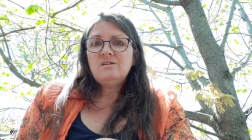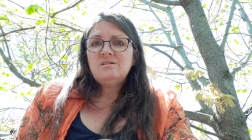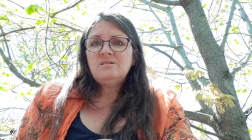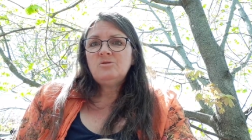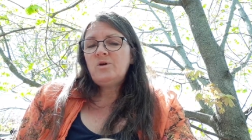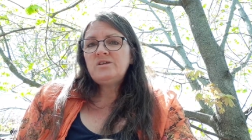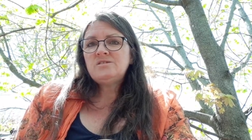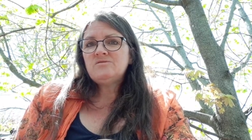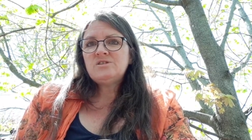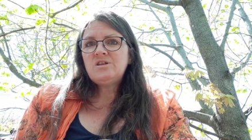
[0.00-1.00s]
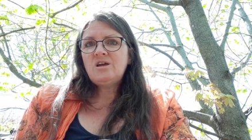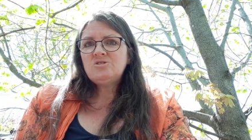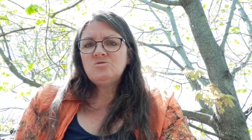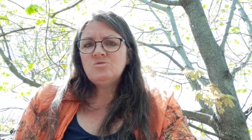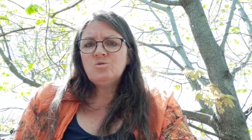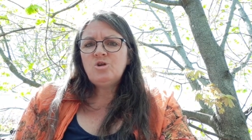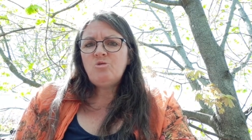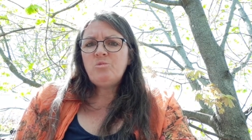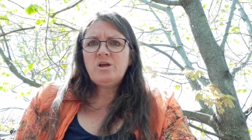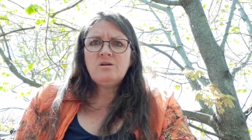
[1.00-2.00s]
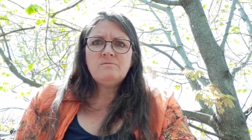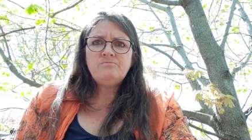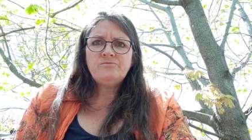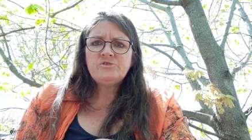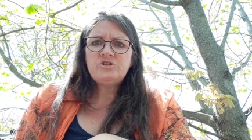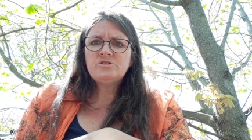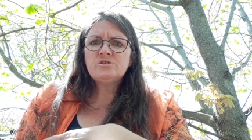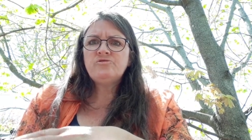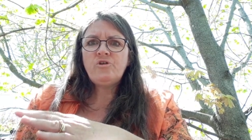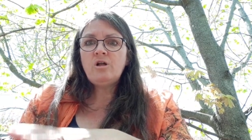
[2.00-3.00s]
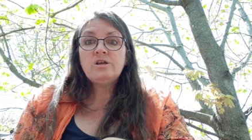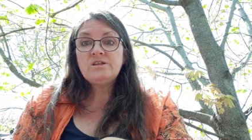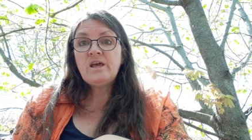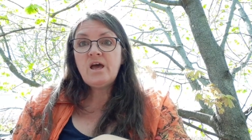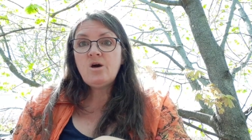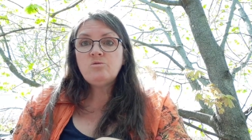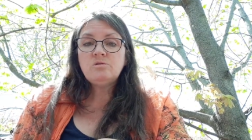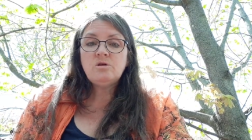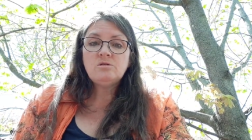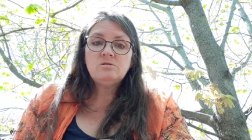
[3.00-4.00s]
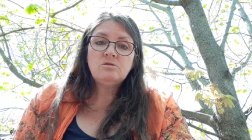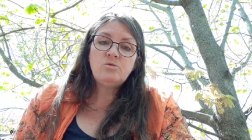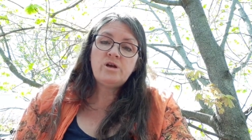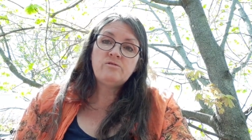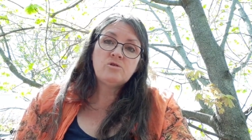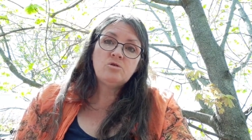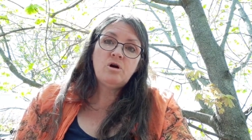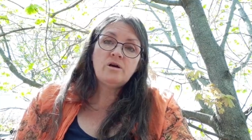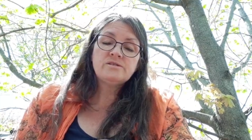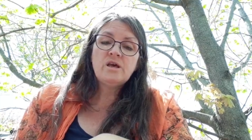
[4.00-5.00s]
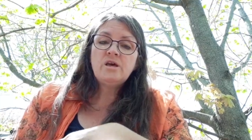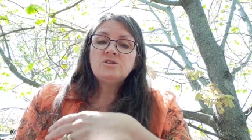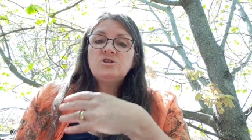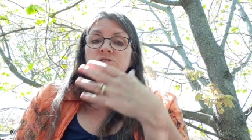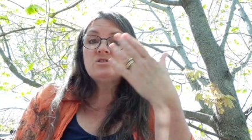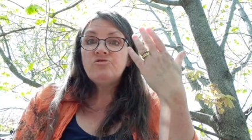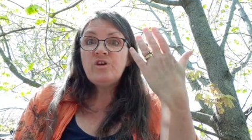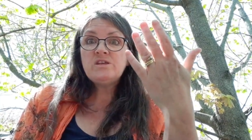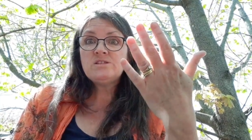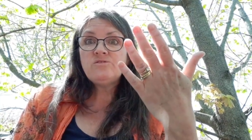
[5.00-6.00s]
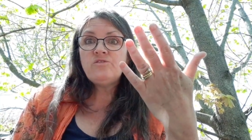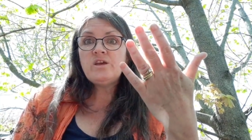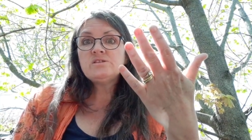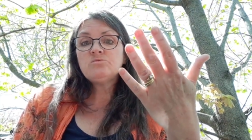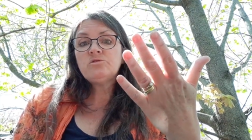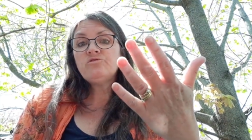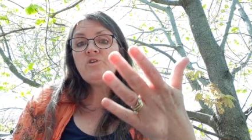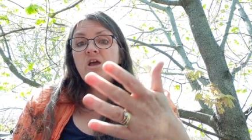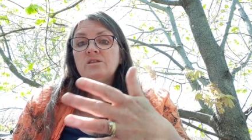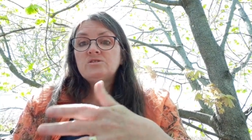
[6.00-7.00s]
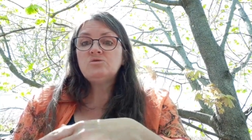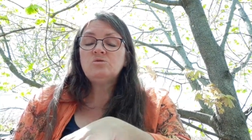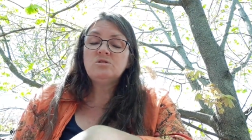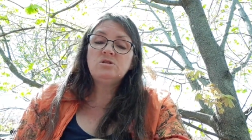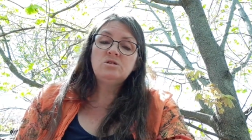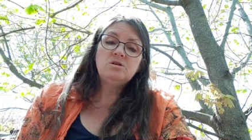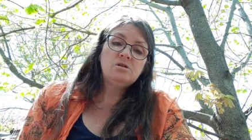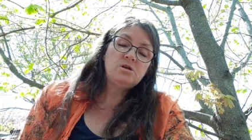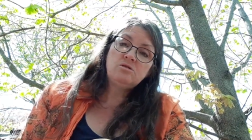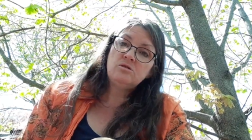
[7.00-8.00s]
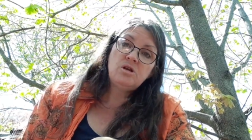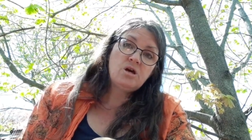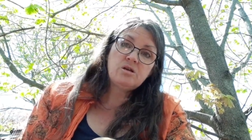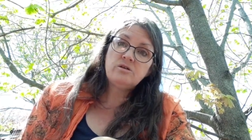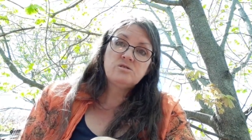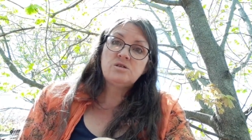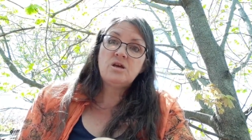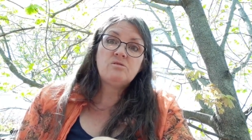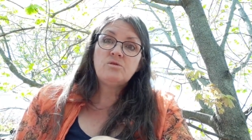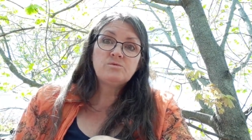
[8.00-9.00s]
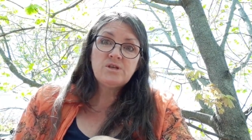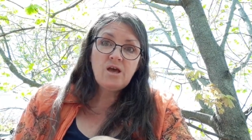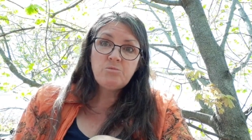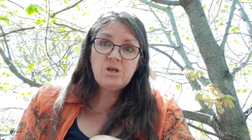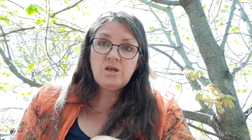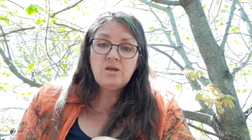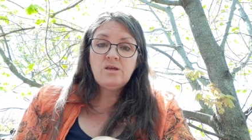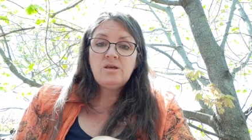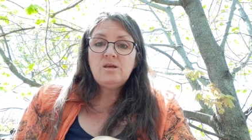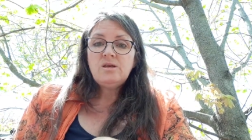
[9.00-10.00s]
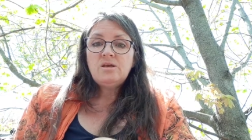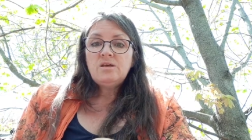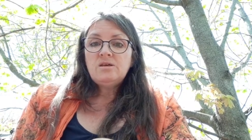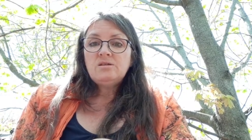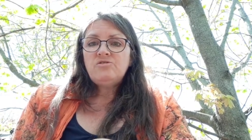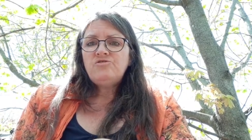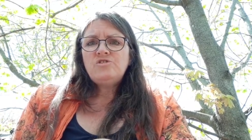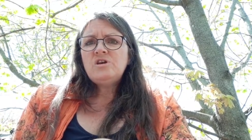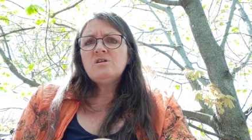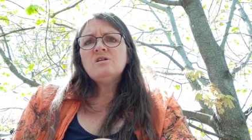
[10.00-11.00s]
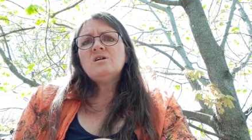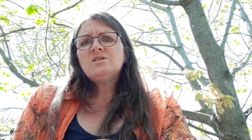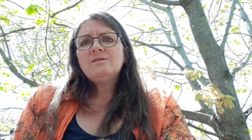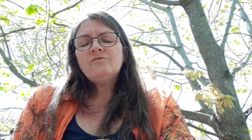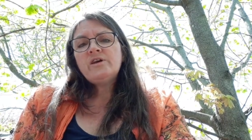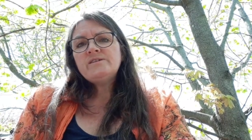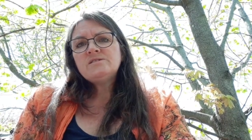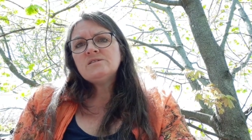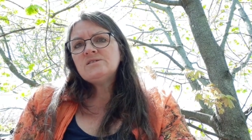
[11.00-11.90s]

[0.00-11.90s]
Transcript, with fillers: The rest of the statues were no better. Jesus falling down under the weight of the cross. Jesus face to face with friends who clearly could not understand what was happening the fear on their faces.